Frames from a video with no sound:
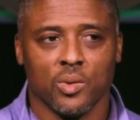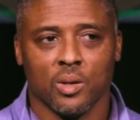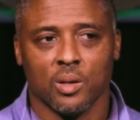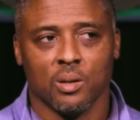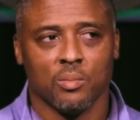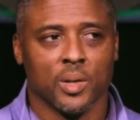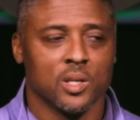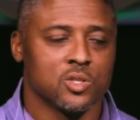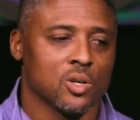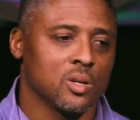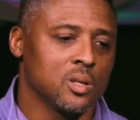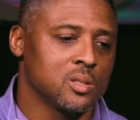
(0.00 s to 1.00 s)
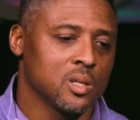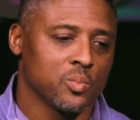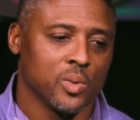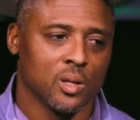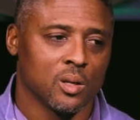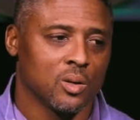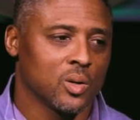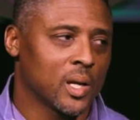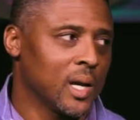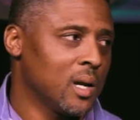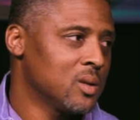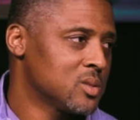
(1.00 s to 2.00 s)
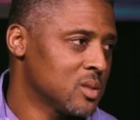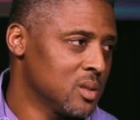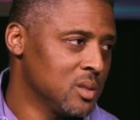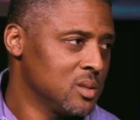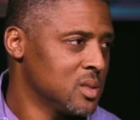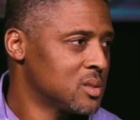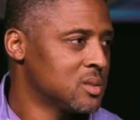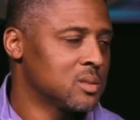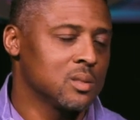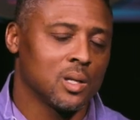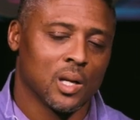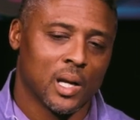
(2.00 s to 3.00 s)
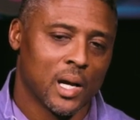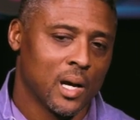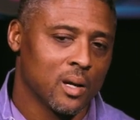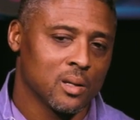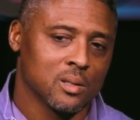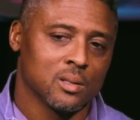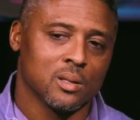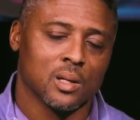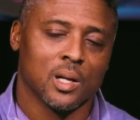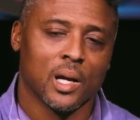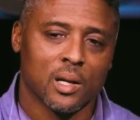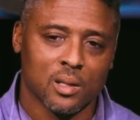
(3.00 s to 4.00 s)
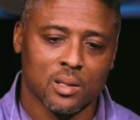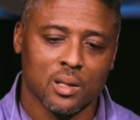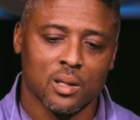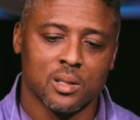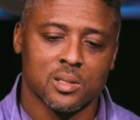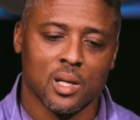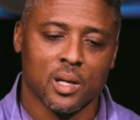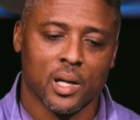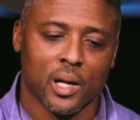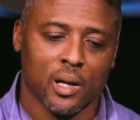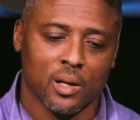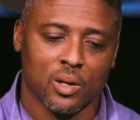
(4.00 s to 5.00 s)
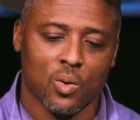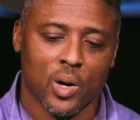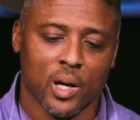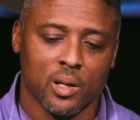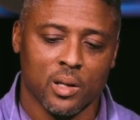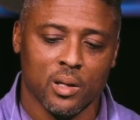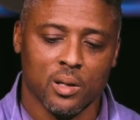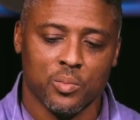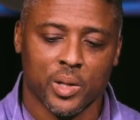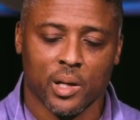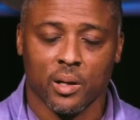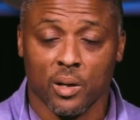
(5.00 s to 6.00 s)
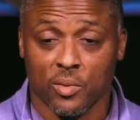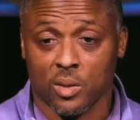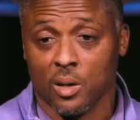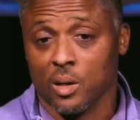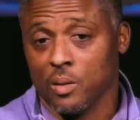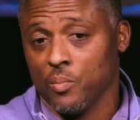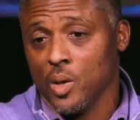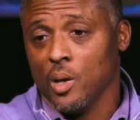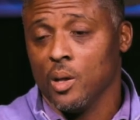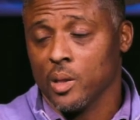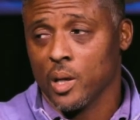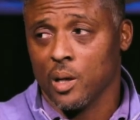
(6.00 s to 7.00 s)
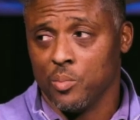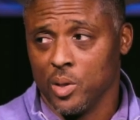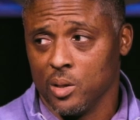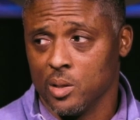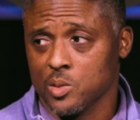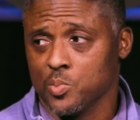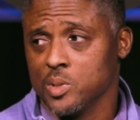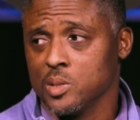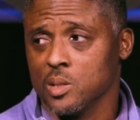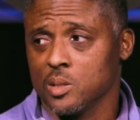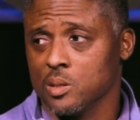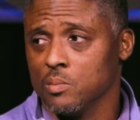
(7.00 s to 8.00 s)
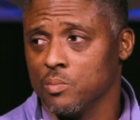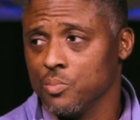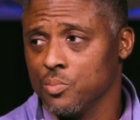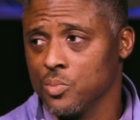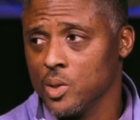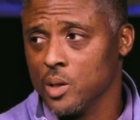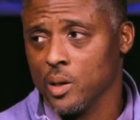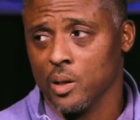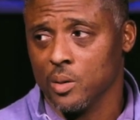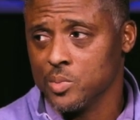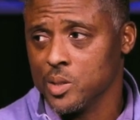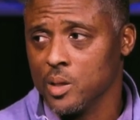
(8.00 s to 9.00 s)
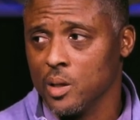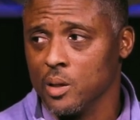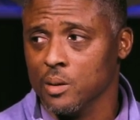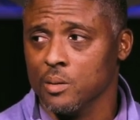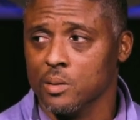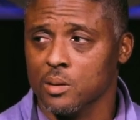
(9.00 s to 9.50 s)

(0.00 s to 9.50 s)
you know, my journey took me to go to counseling. Just a lot of things that I had no idea, but I never thought that I'd be in this position that I am today.